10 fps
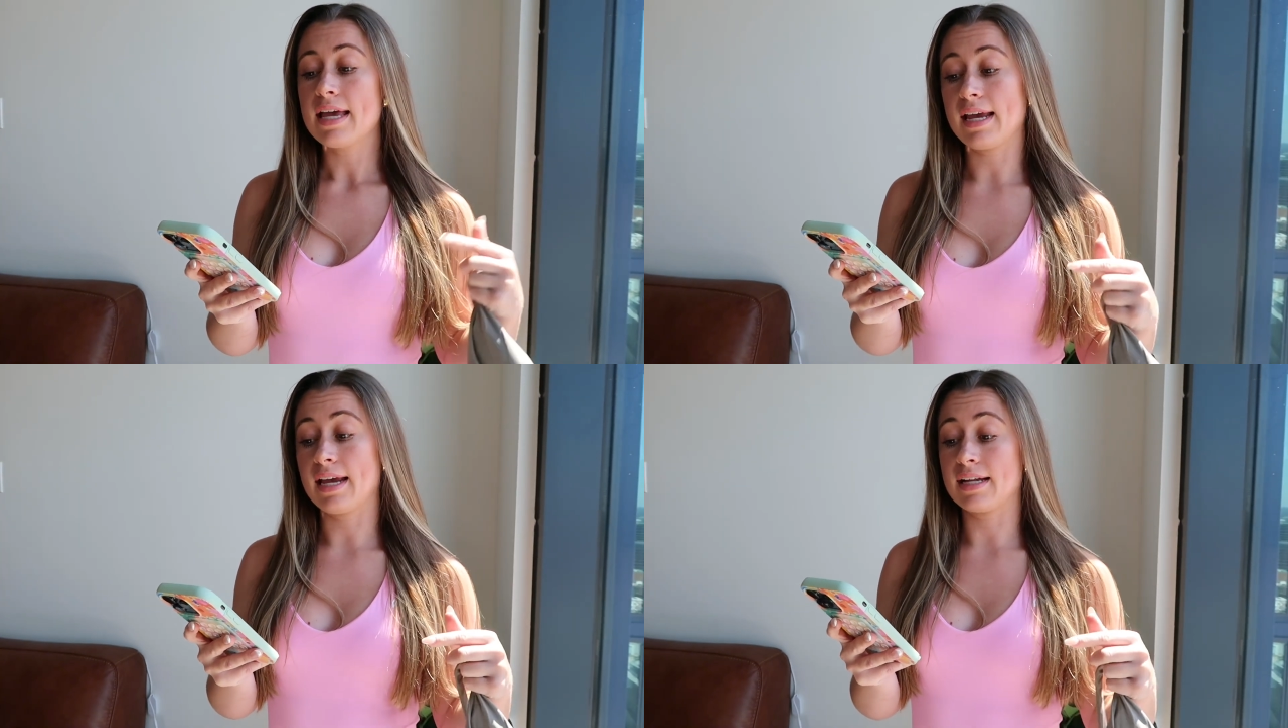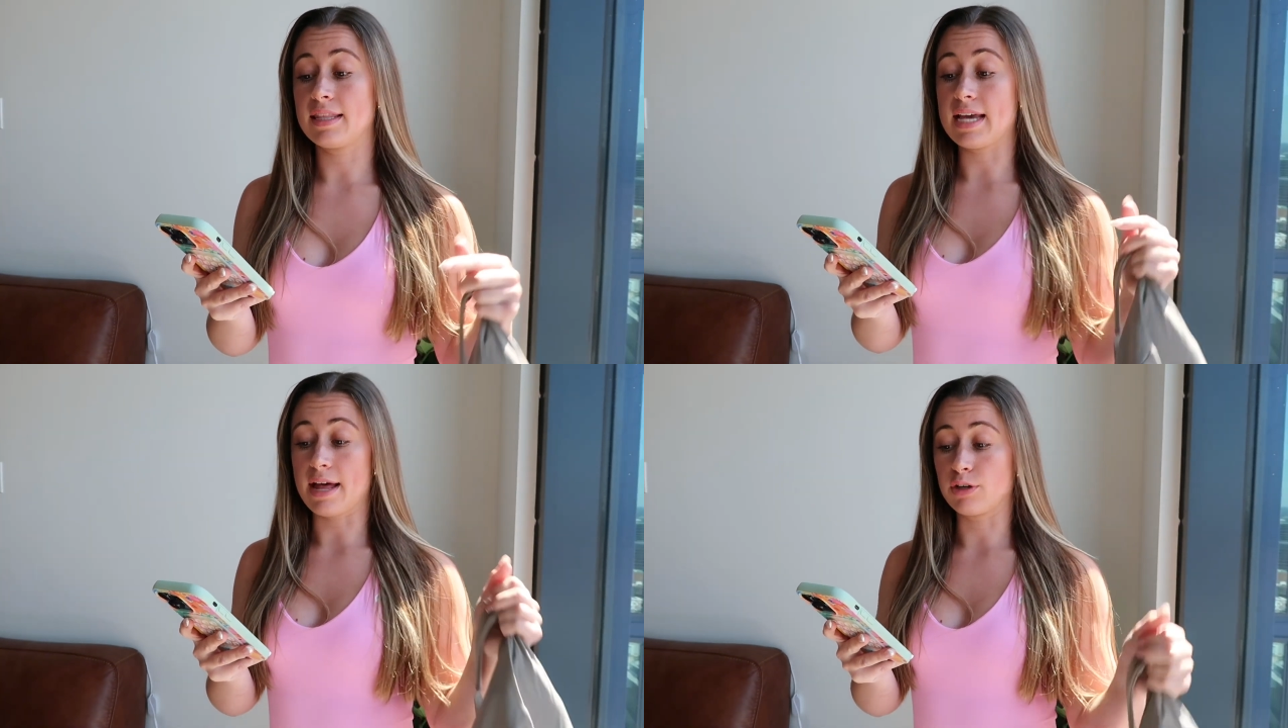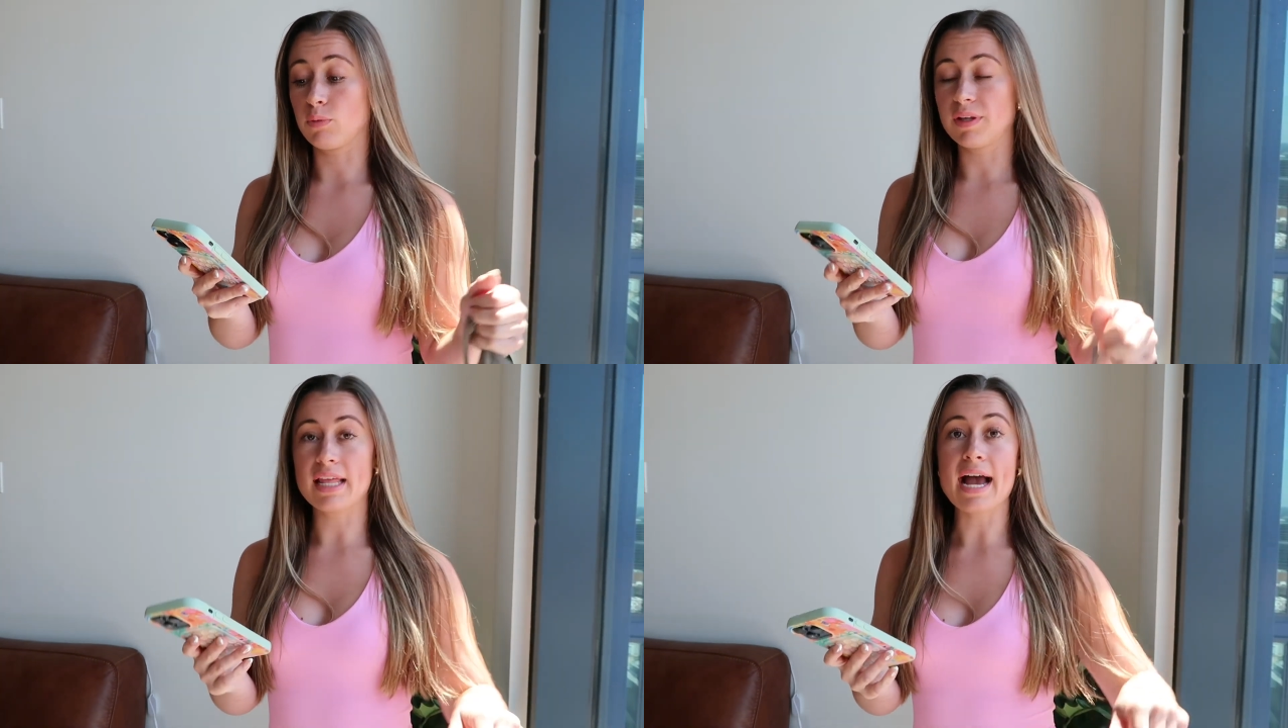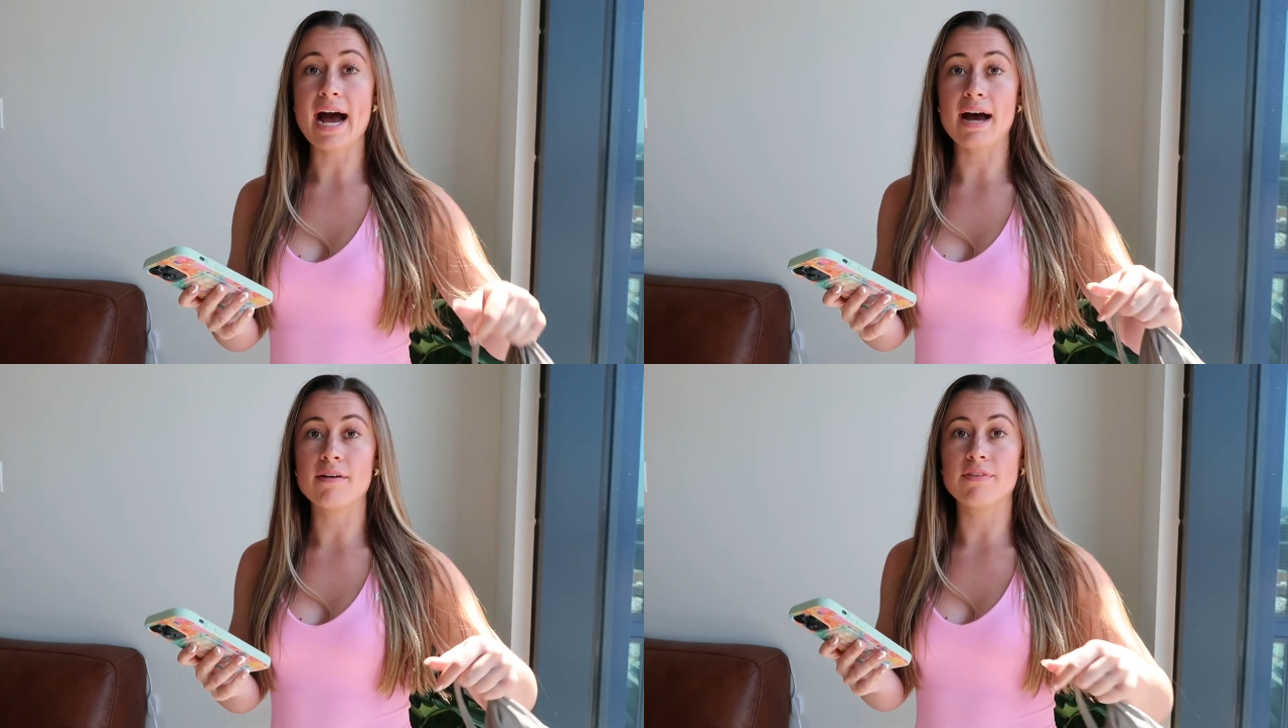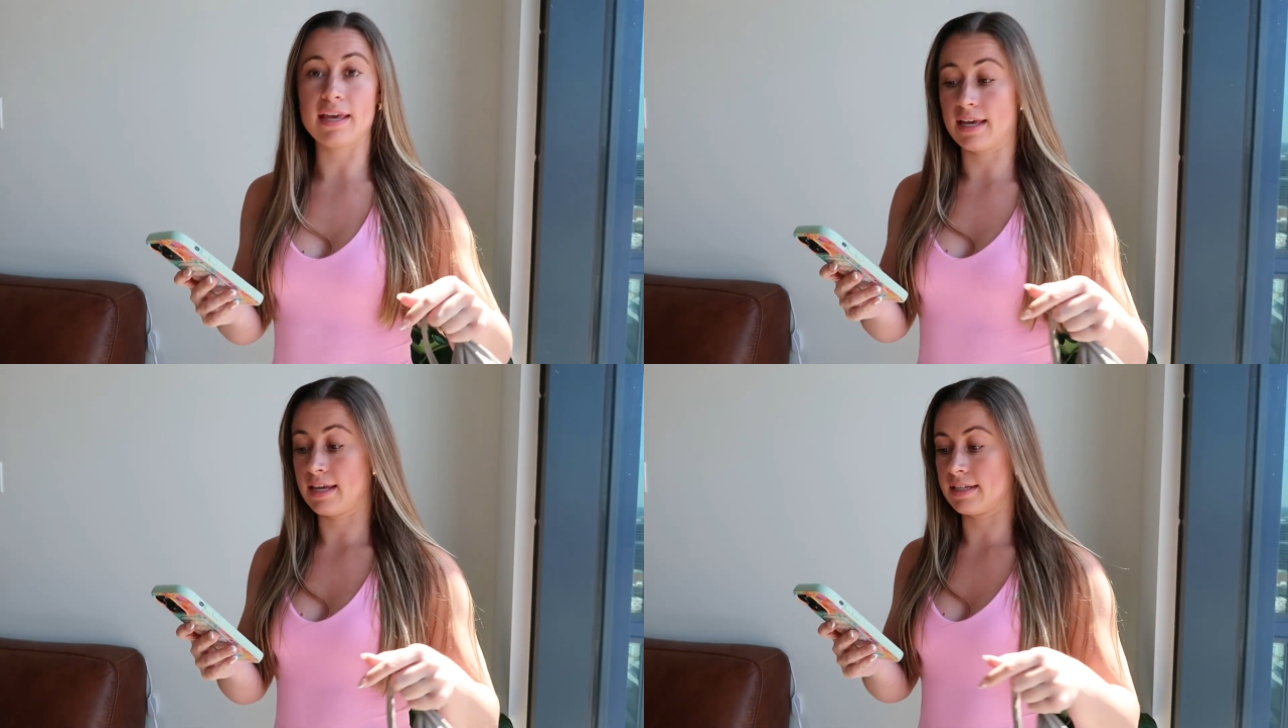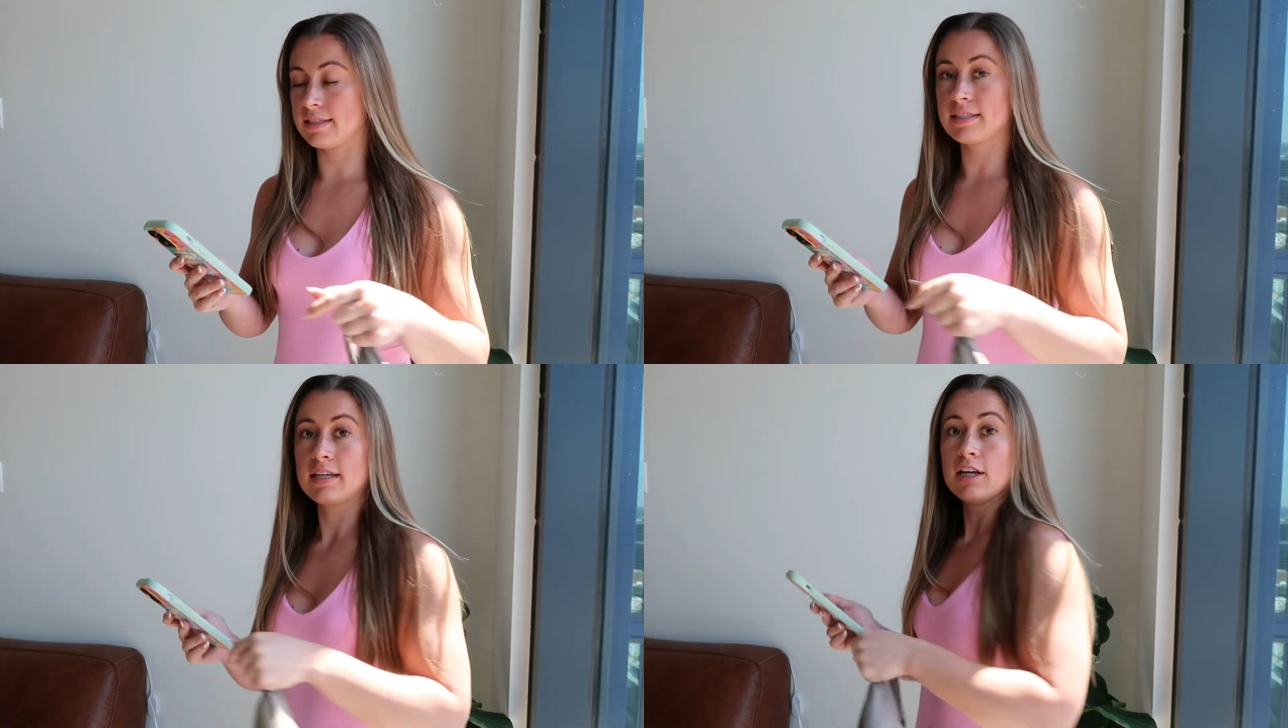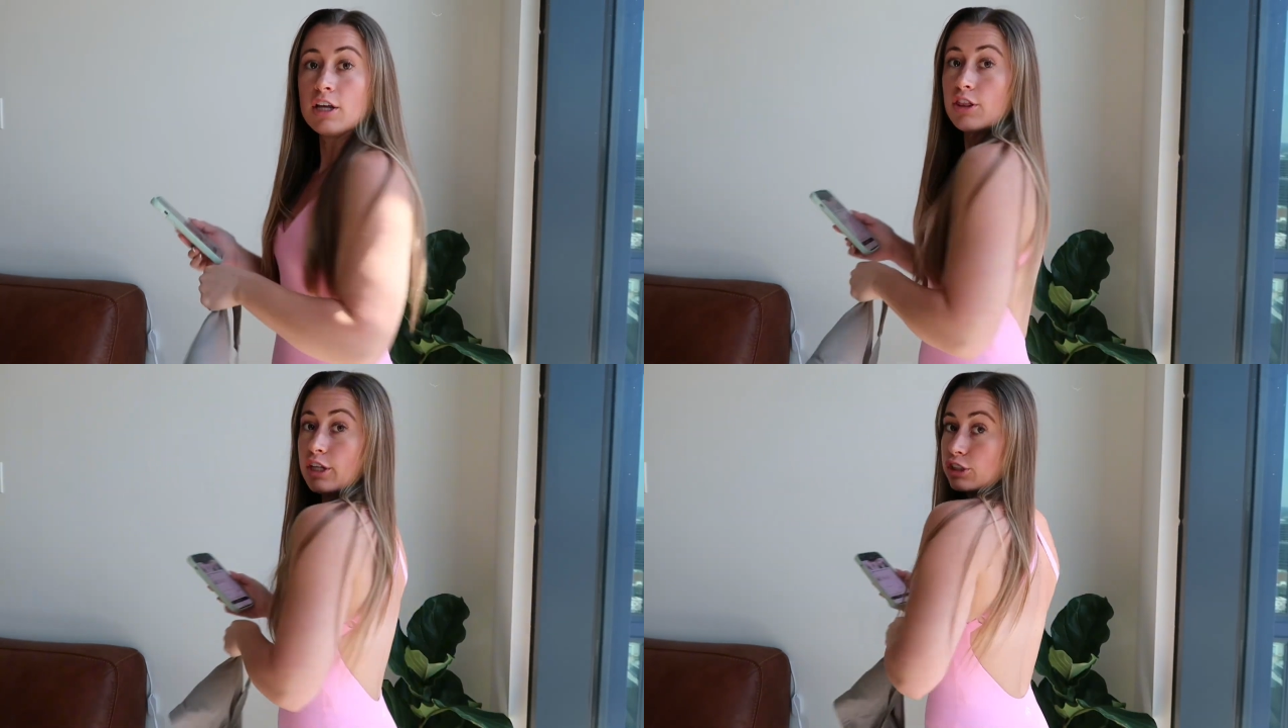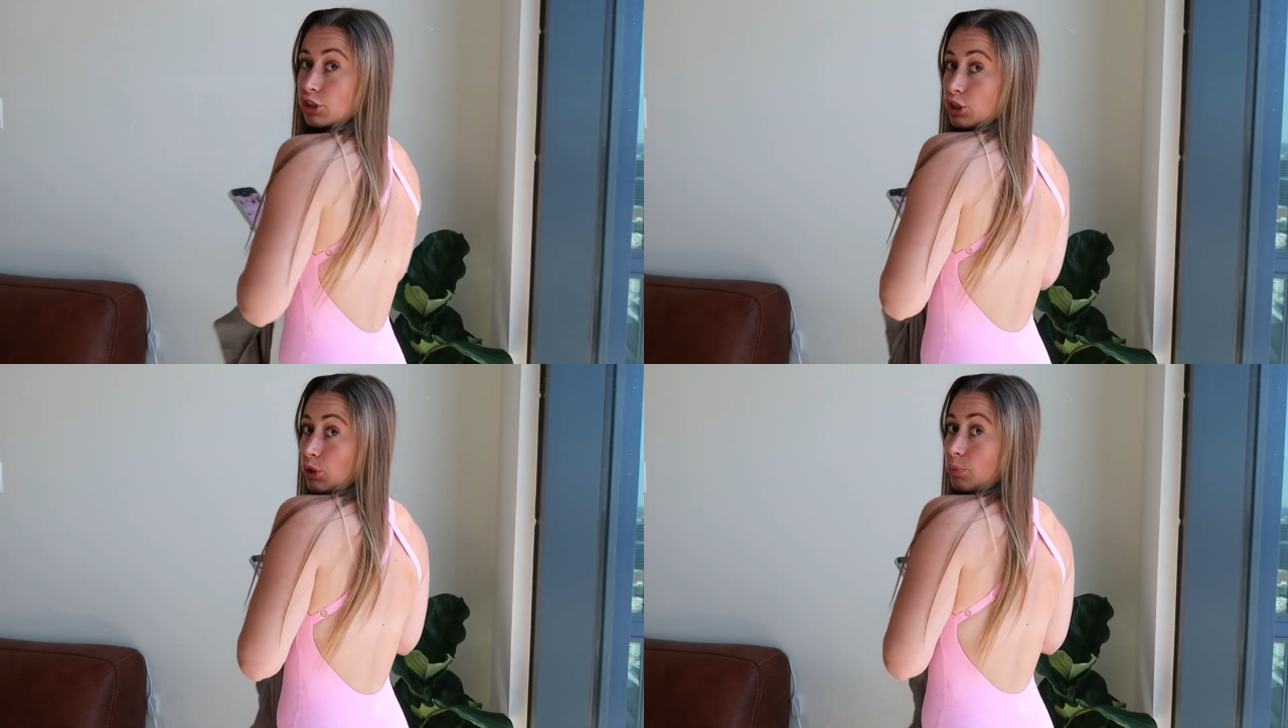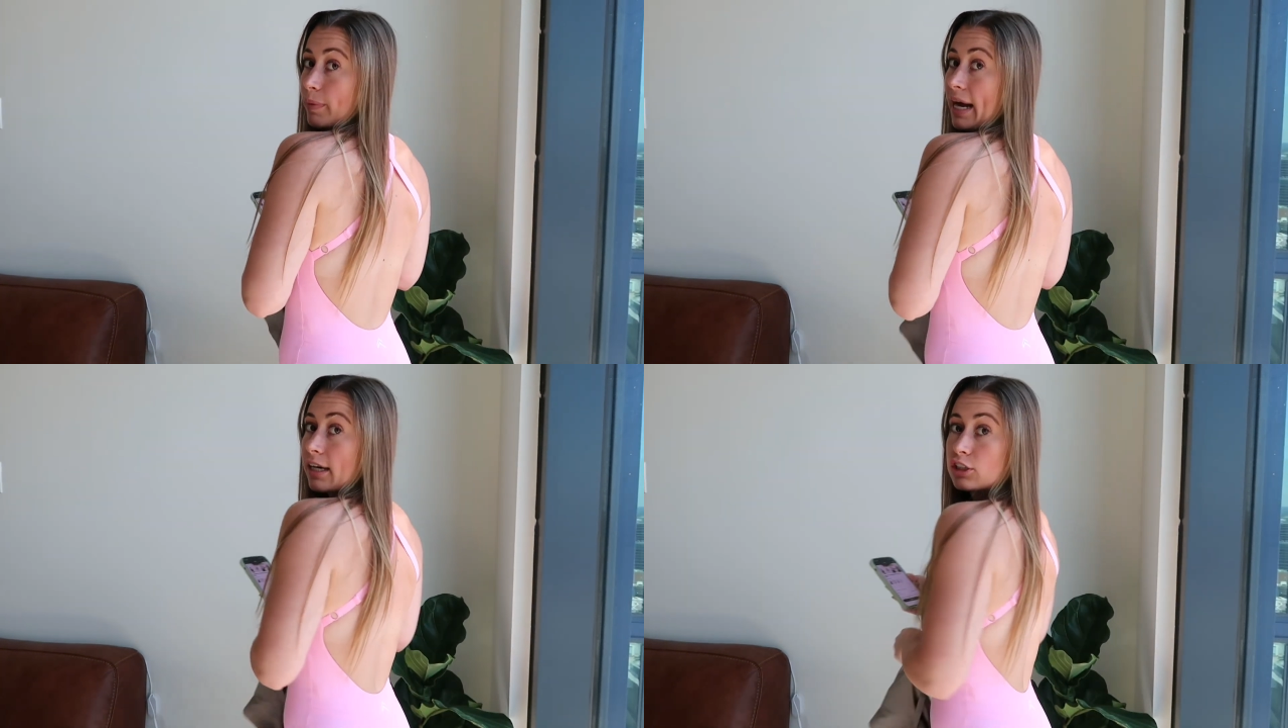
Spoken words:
and the other one they have is the scoop back.